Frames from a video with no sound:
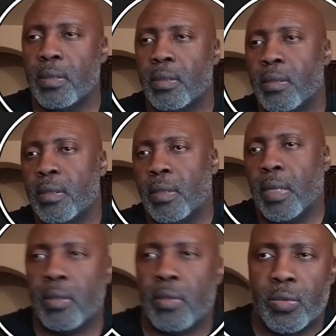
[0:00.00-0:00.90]
All right,
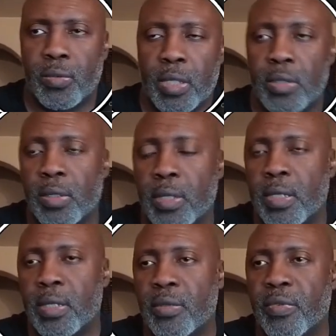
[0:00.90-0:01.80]
because we need to
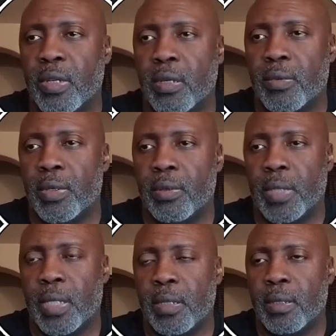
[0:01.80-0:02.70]
identify our
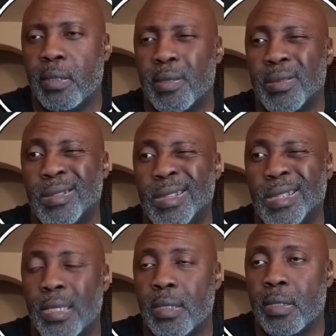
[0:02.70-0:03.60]
domain.
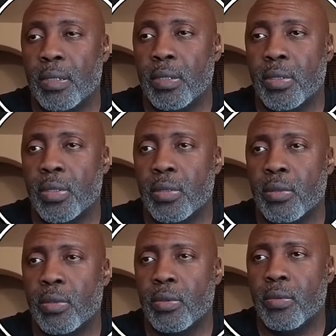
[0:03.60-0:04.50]
Okay,
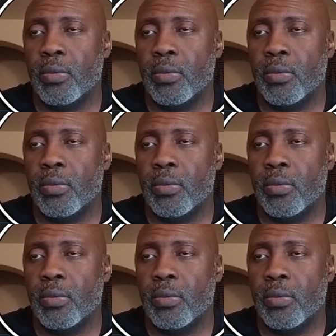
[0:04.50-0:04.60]
so